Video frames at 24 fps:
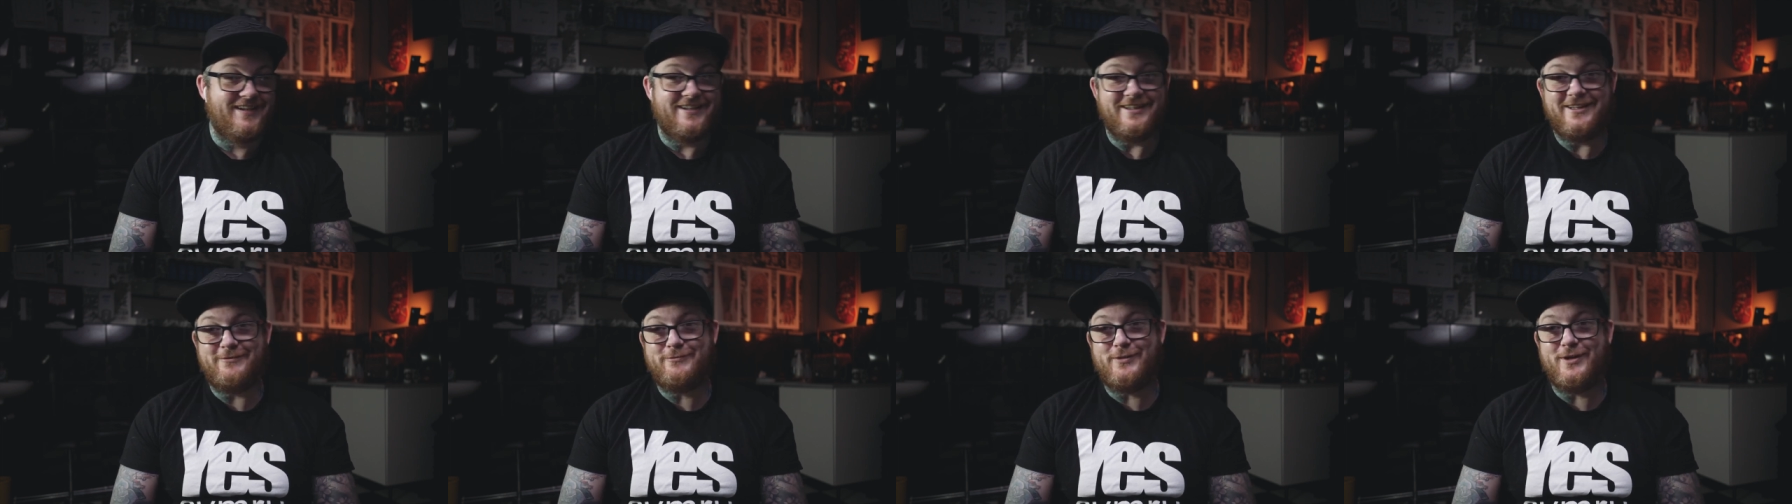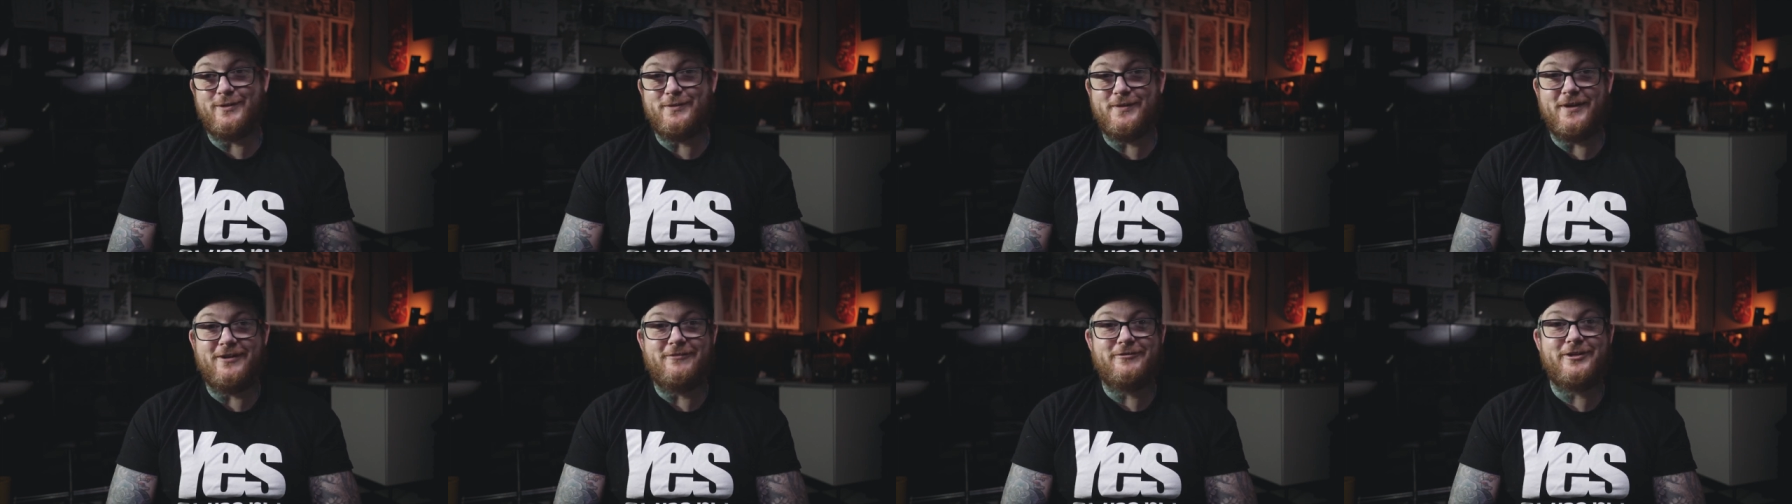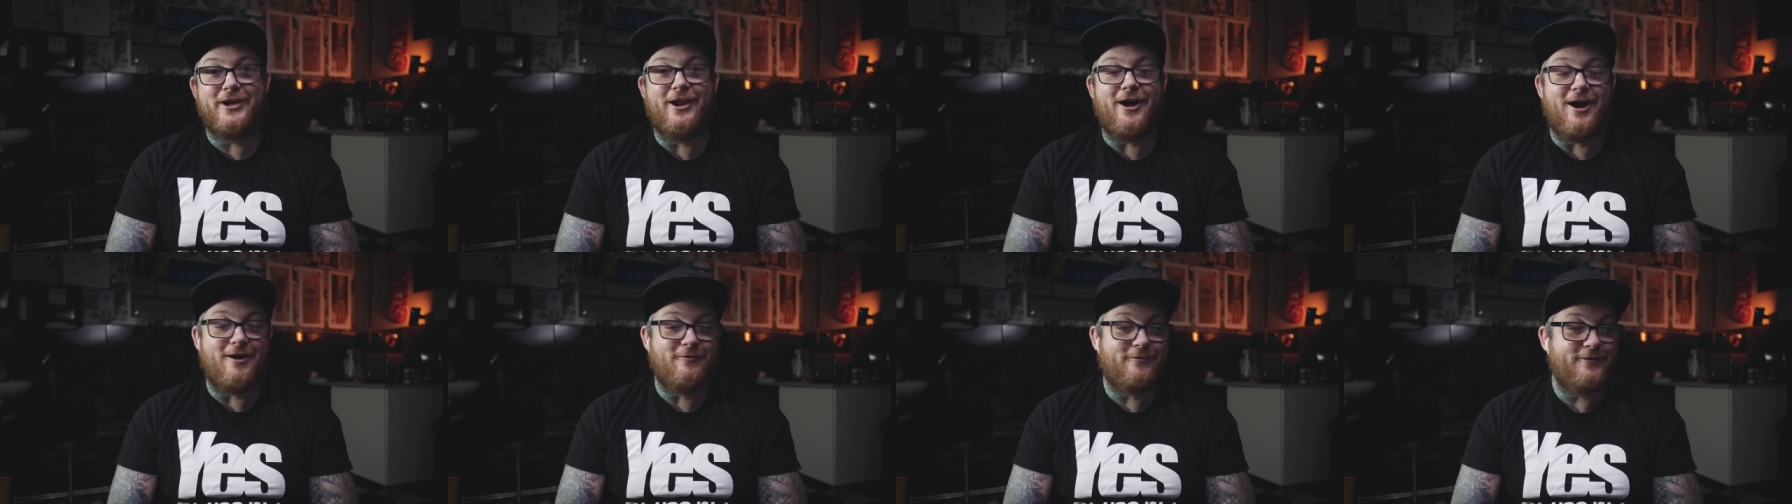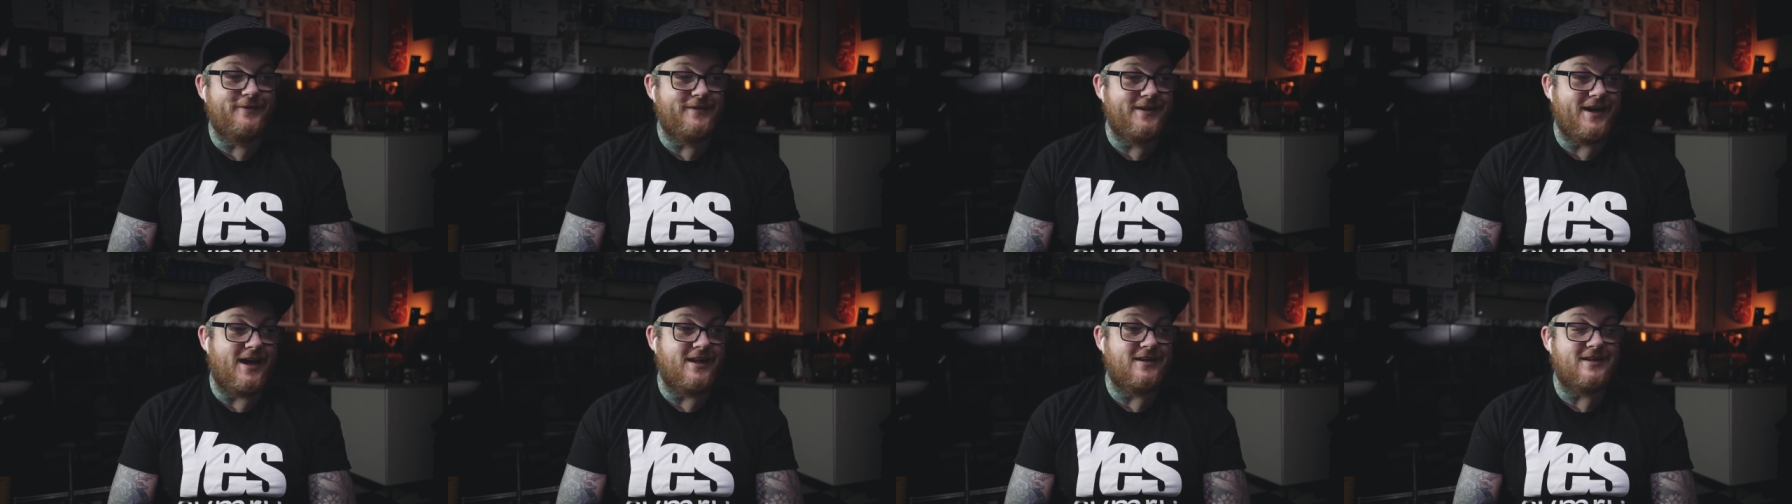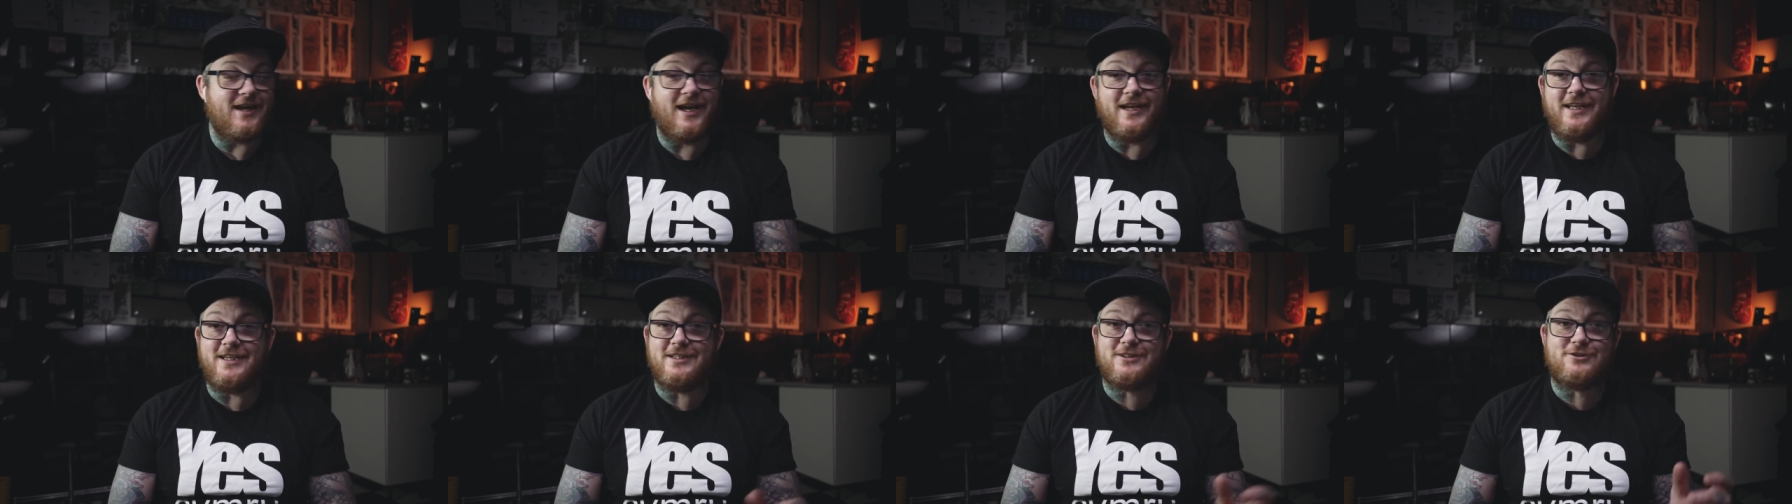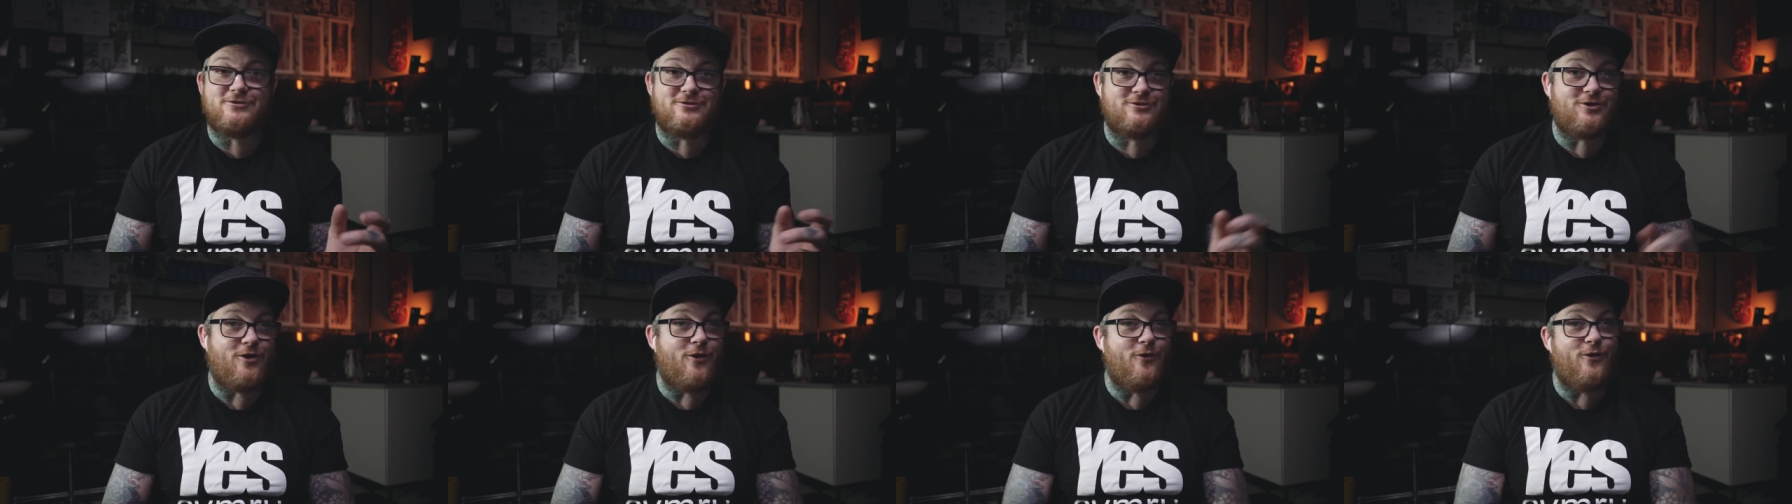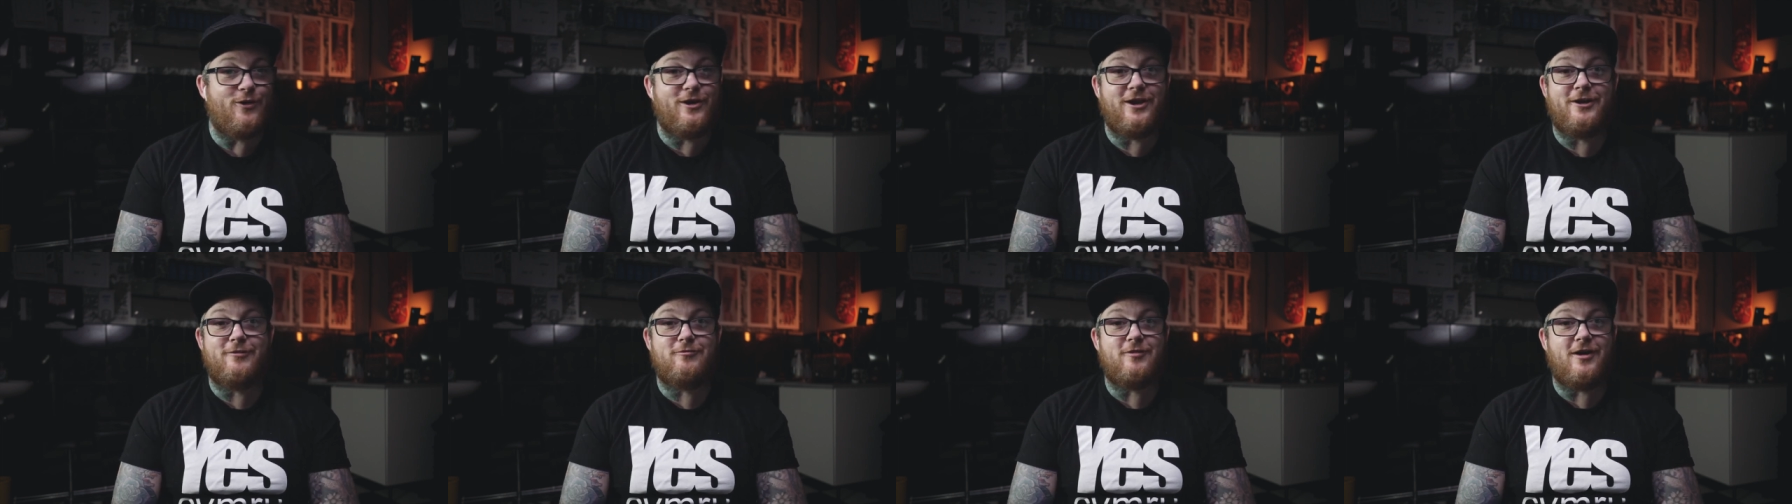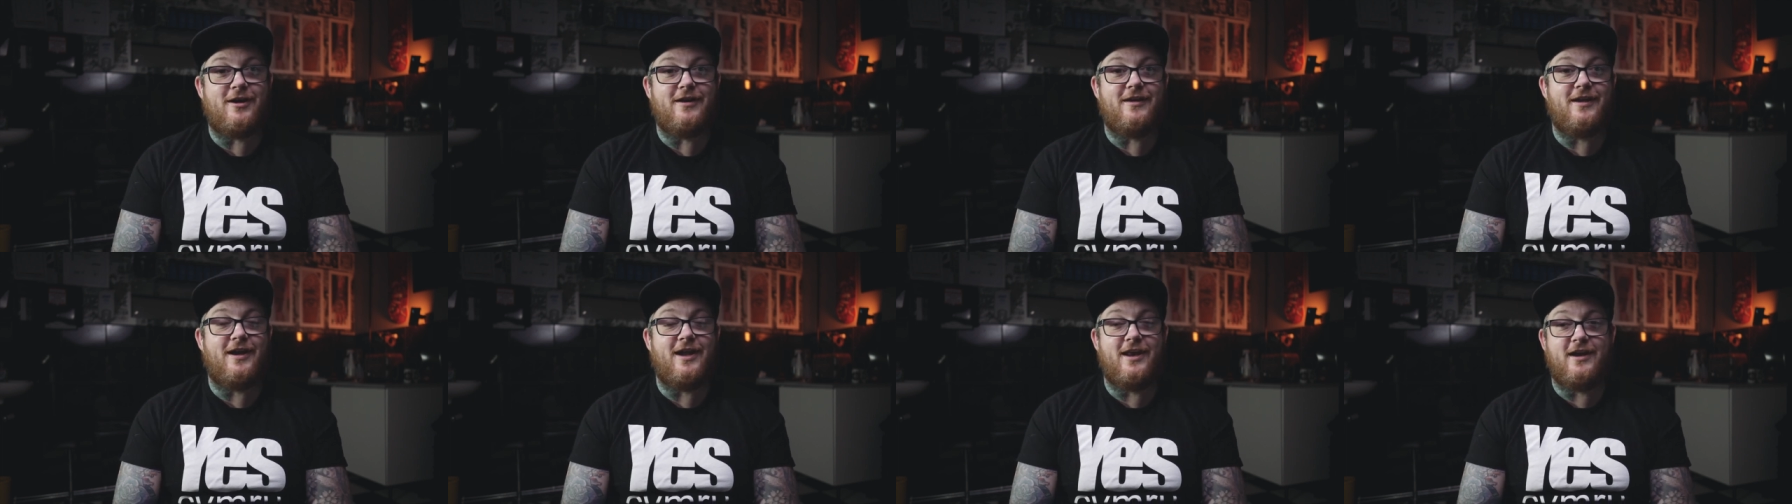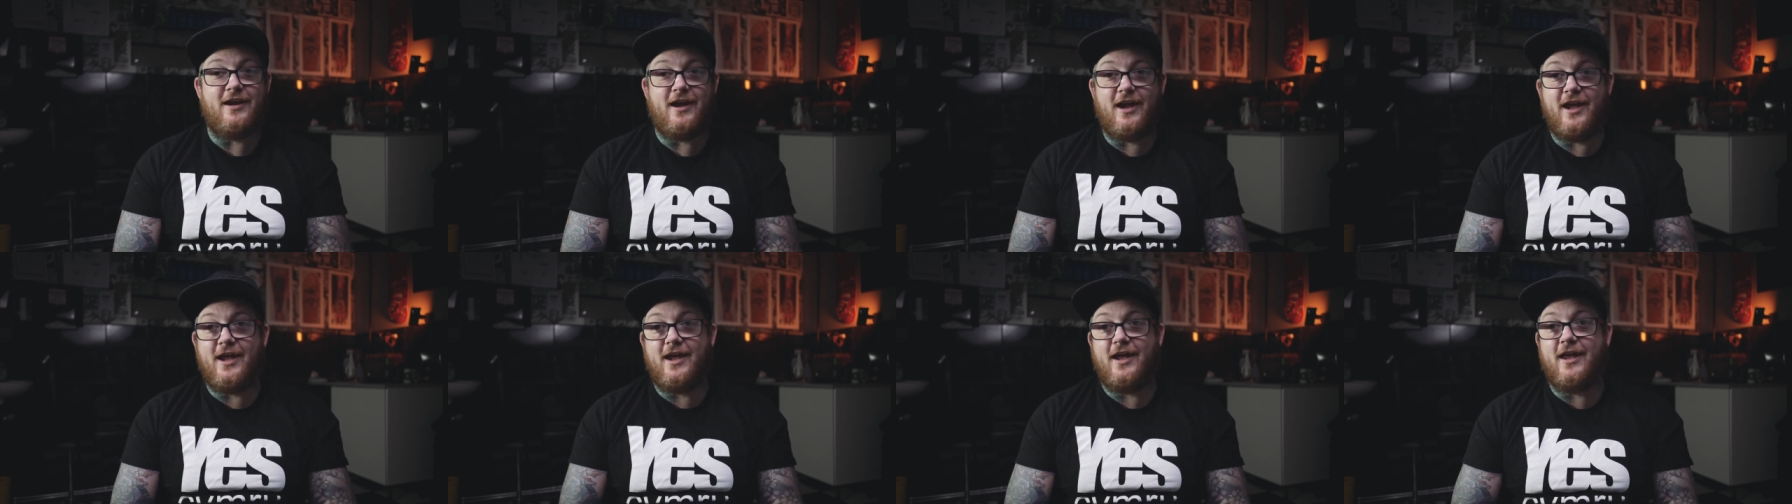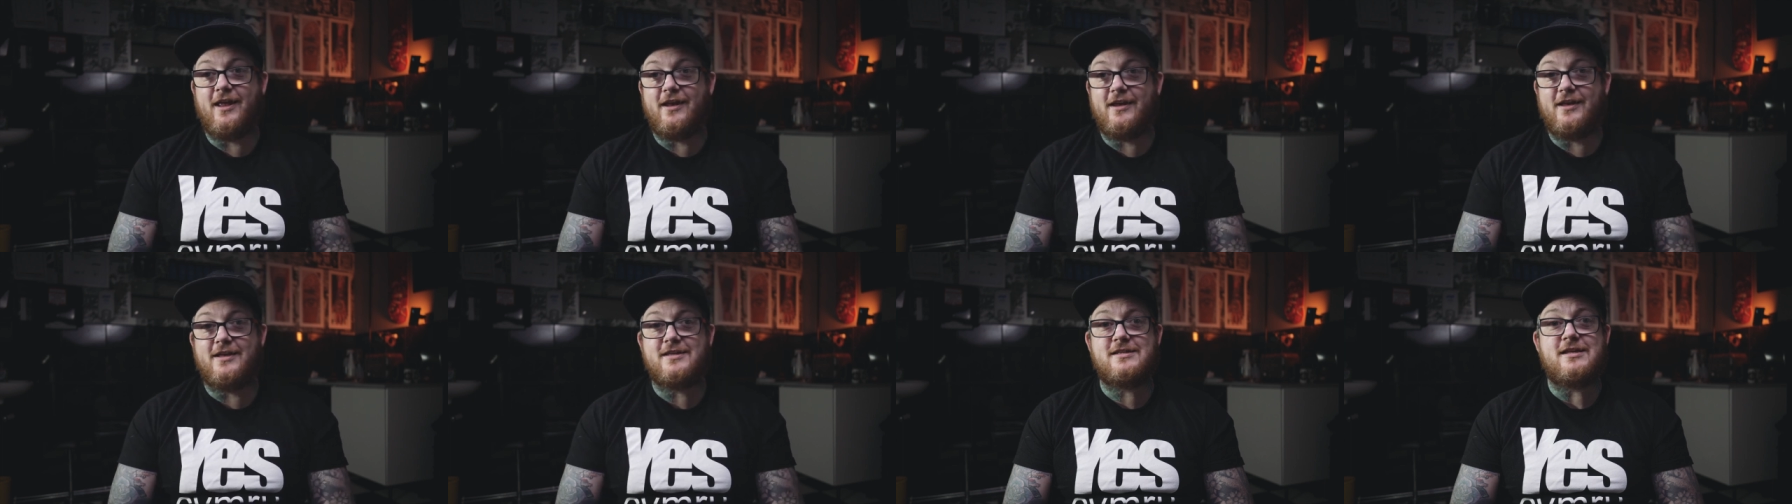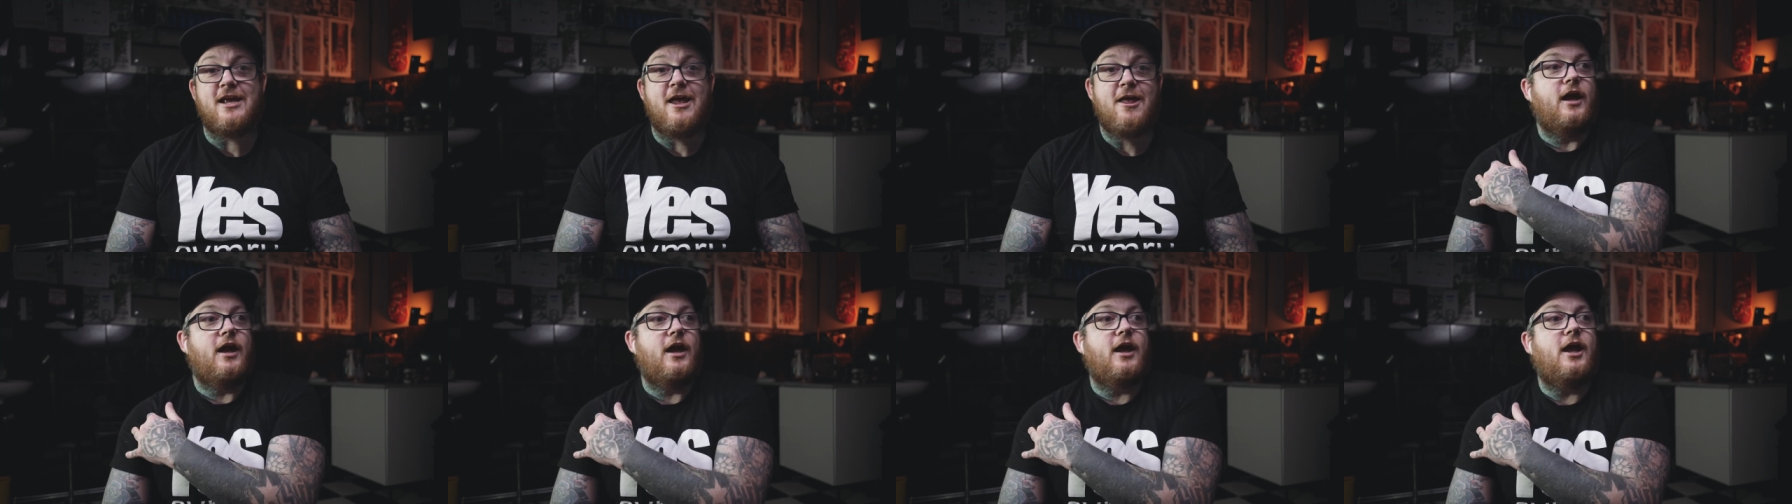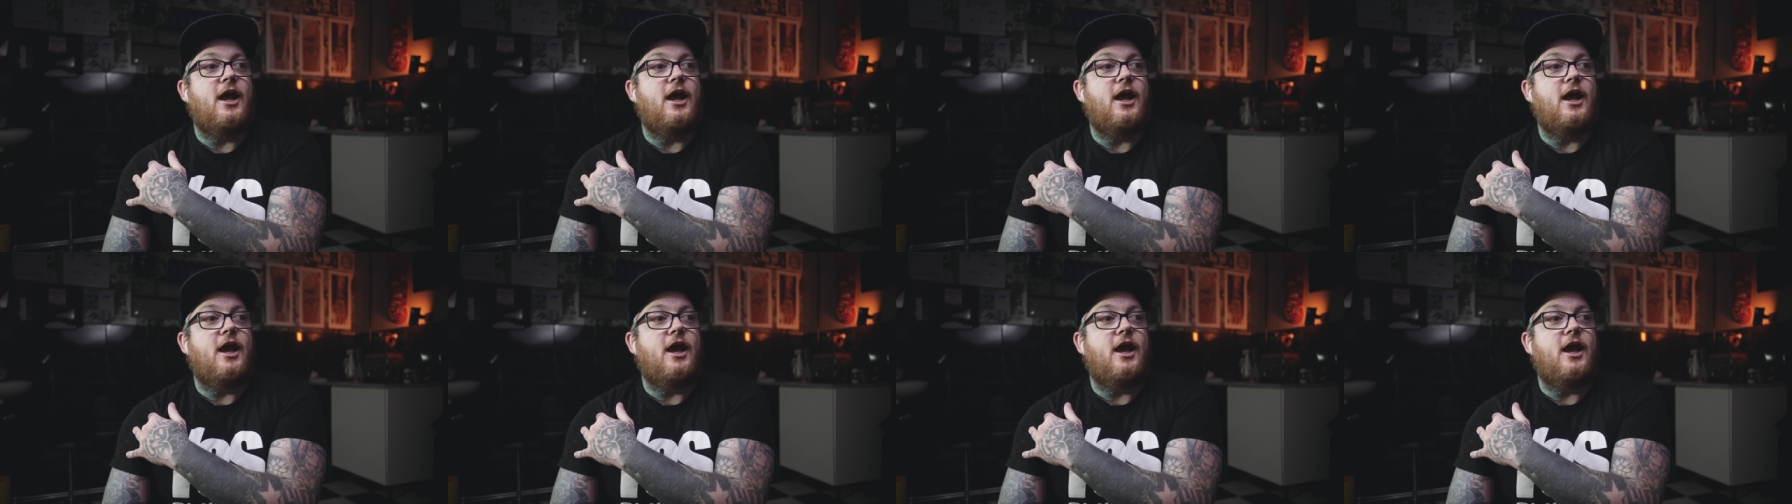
And he put a bit of a laugh on the end. And he's totally right. It is...